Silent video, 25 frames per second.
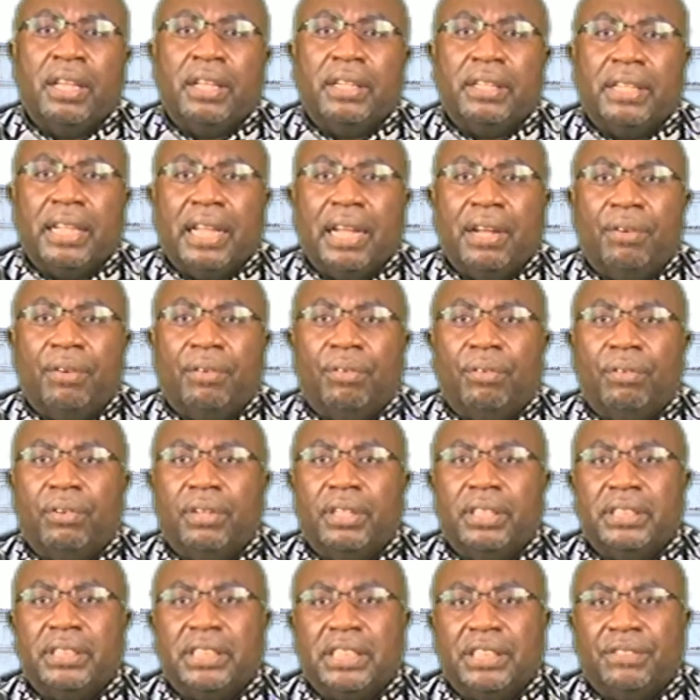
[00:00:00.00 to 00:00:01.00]
Now,
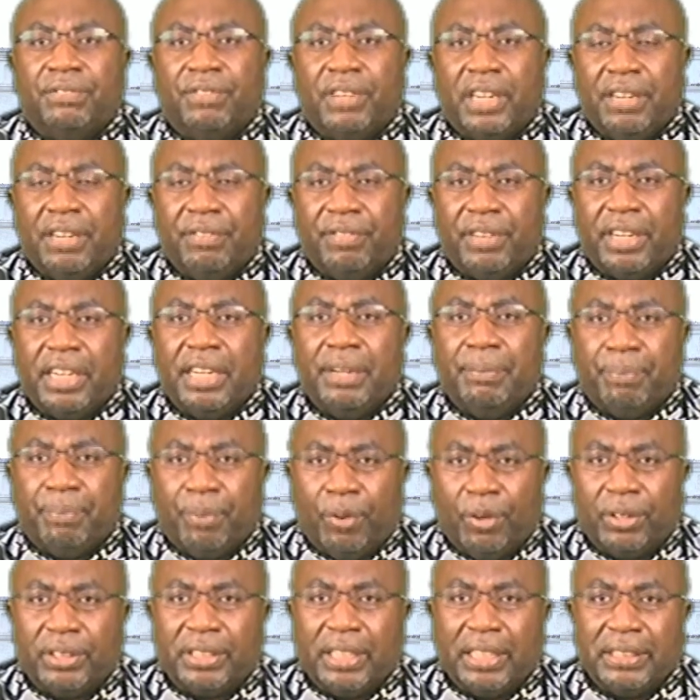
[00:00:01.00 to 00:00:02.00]
it is very, very
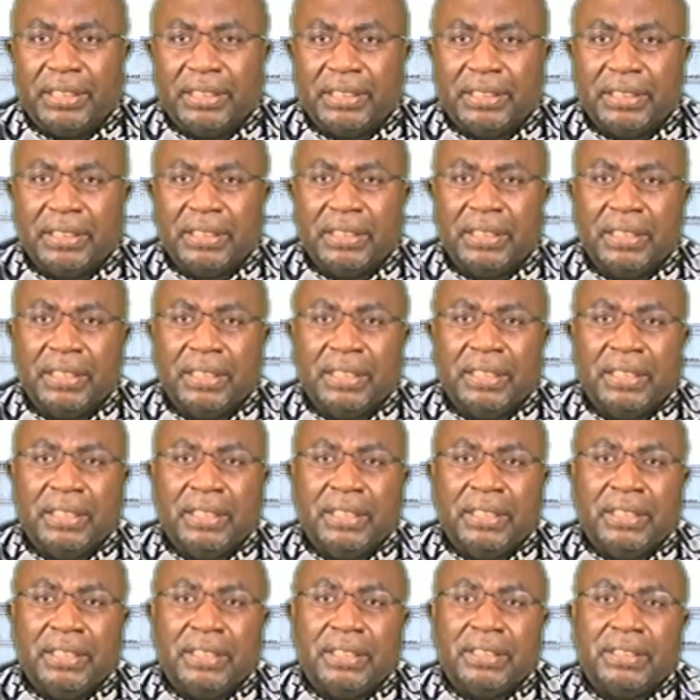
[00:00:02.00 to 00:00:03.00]
important
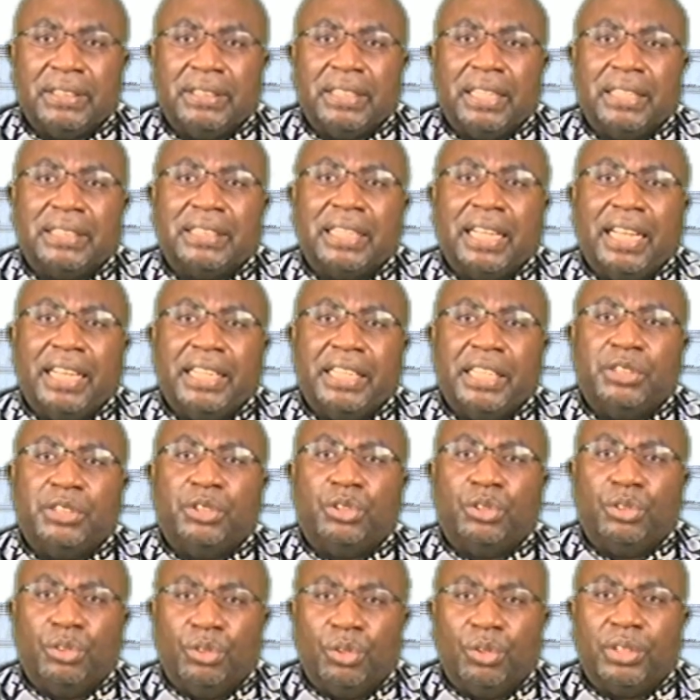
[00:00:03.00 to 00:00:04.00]
that I
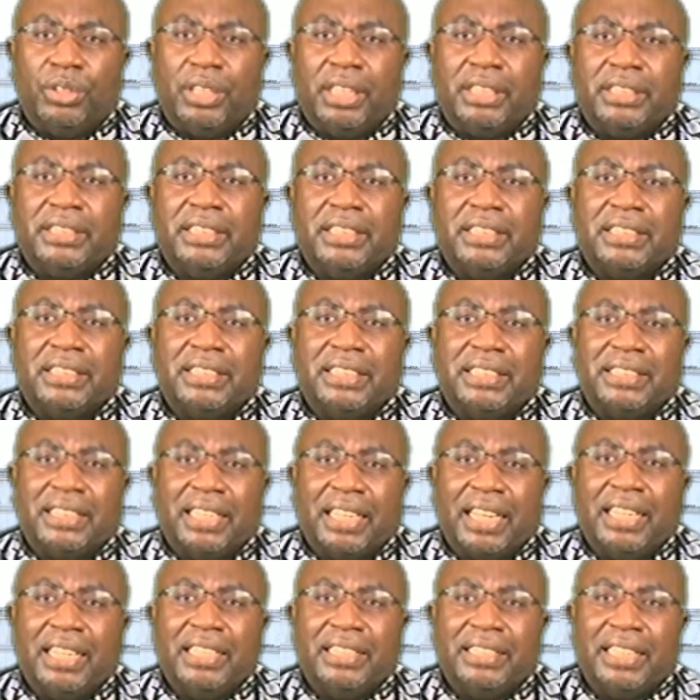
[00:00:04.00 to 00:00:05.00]
let you know that this is the
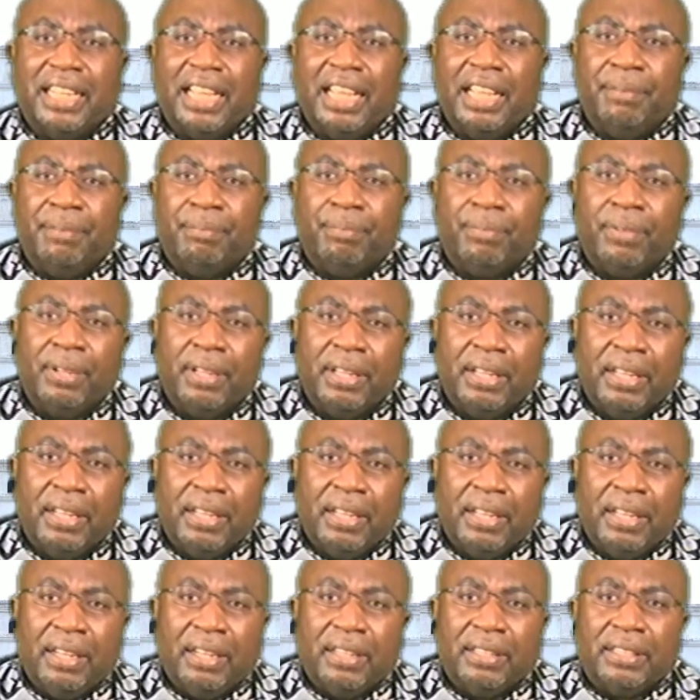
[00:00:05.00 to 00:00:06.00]
second time
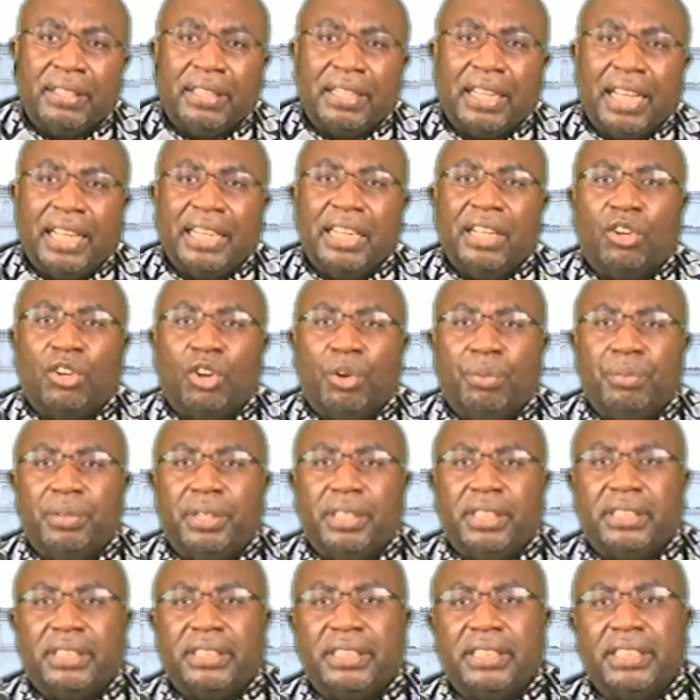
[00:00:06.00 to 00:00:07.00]
the Ghanaian
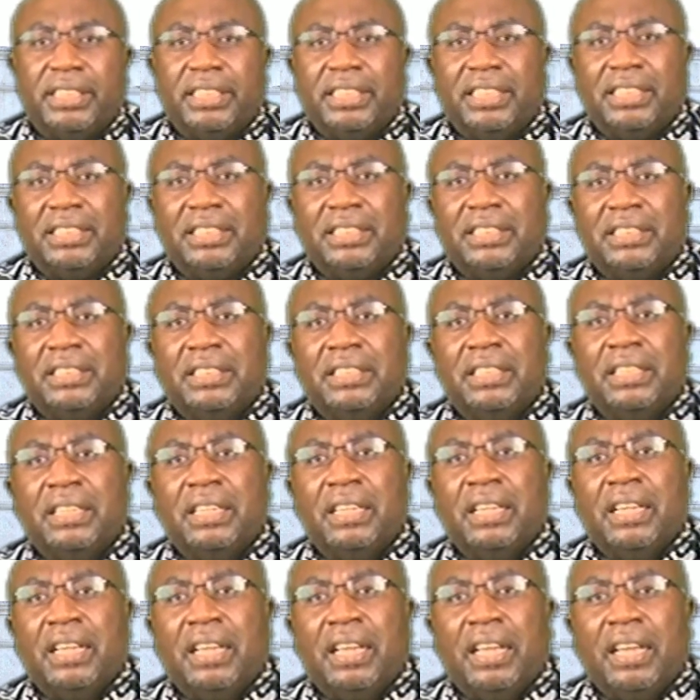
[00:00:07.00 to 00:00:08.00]
community is
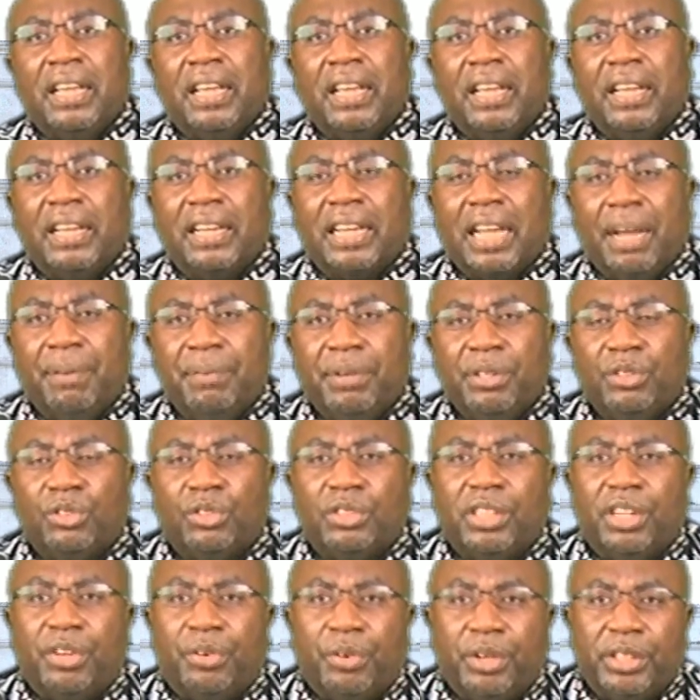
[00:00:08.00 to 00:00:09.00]
coming
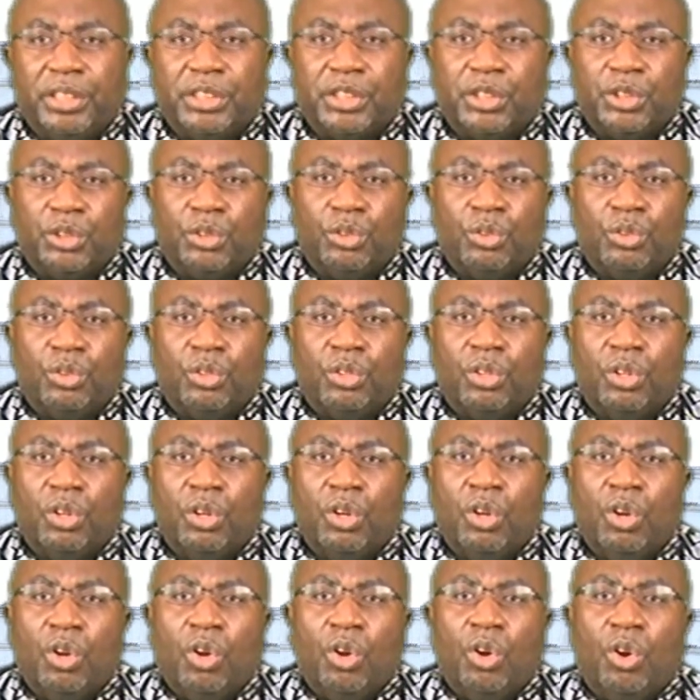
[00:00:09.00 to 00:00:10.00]
to the rescue
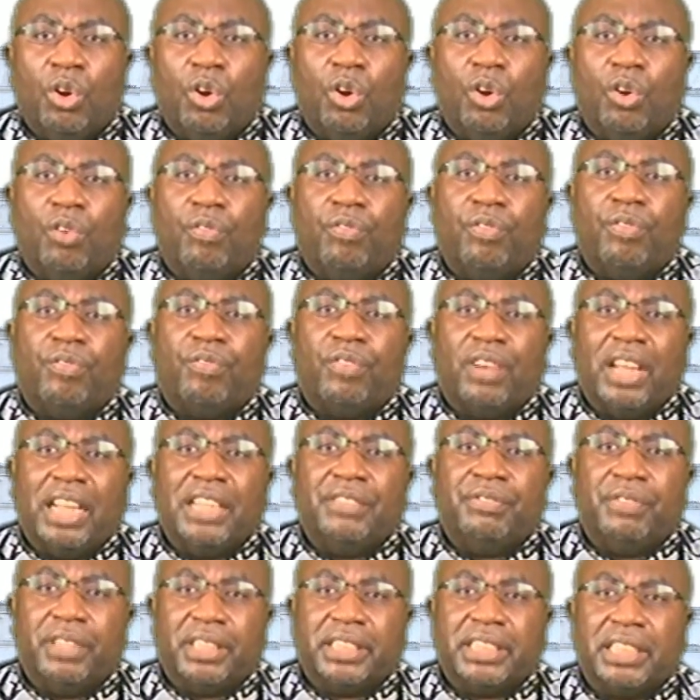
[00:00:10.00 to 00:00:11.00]
of
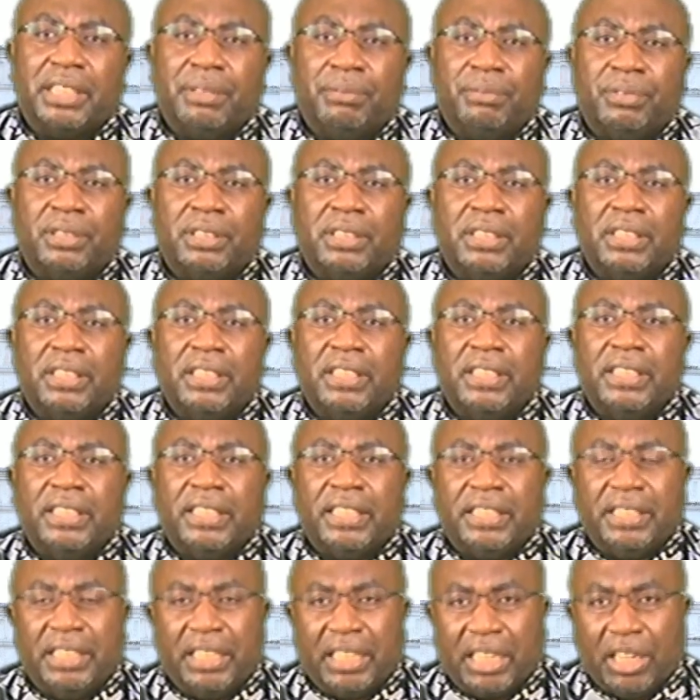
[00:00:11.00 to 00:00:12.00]
flood victims
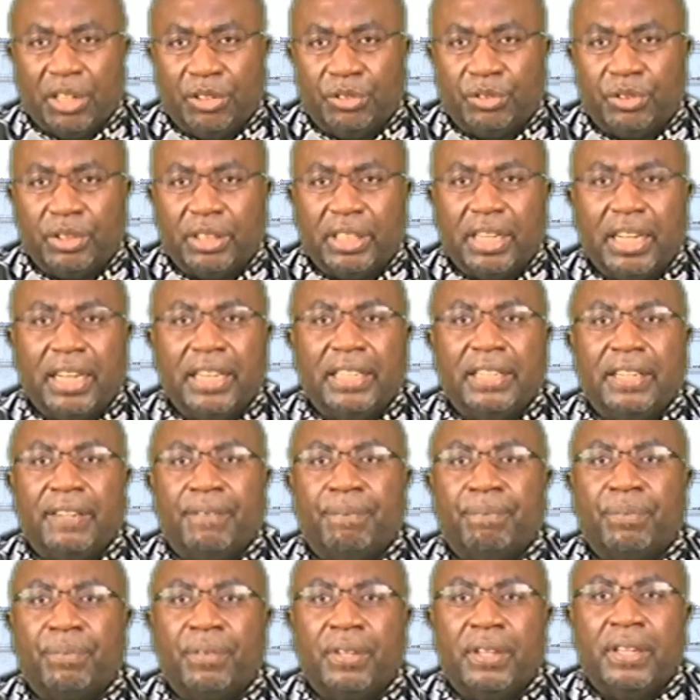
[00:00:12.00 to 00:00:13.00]
in the country
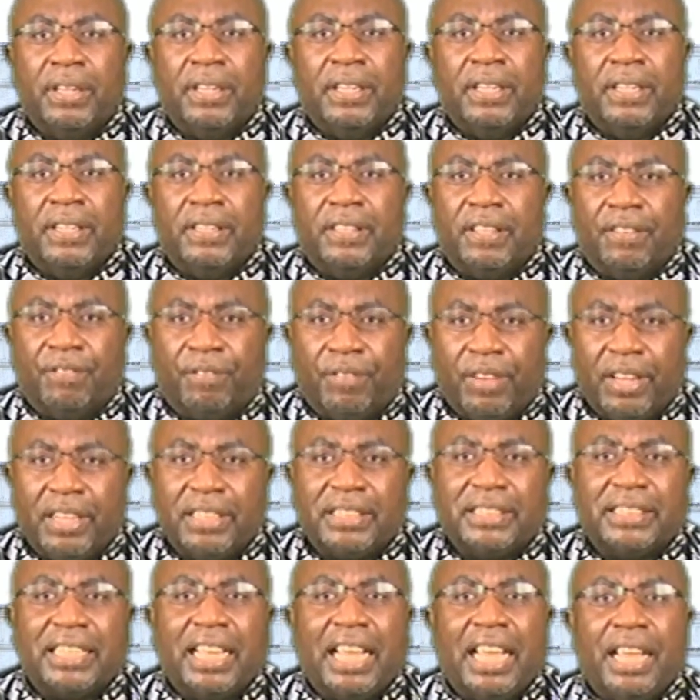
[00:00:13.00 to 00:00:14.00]
Ghana. The
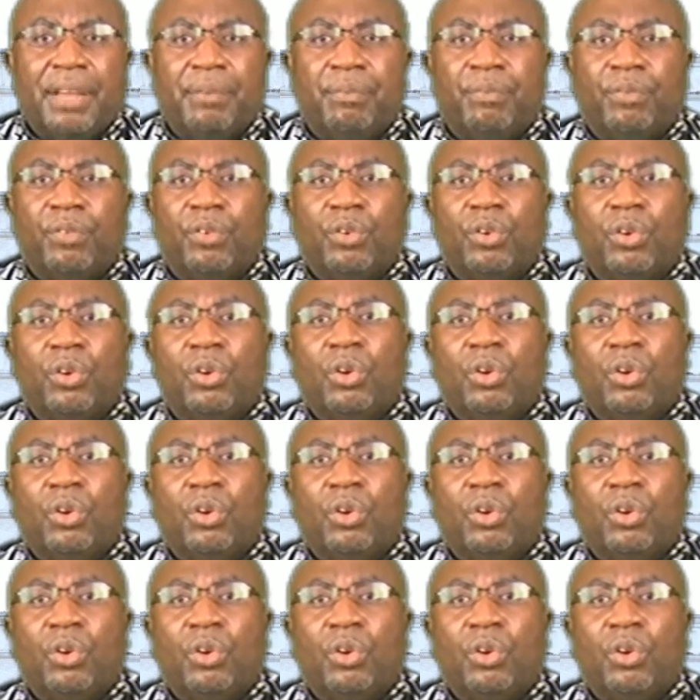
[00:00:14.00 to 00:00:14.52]
first time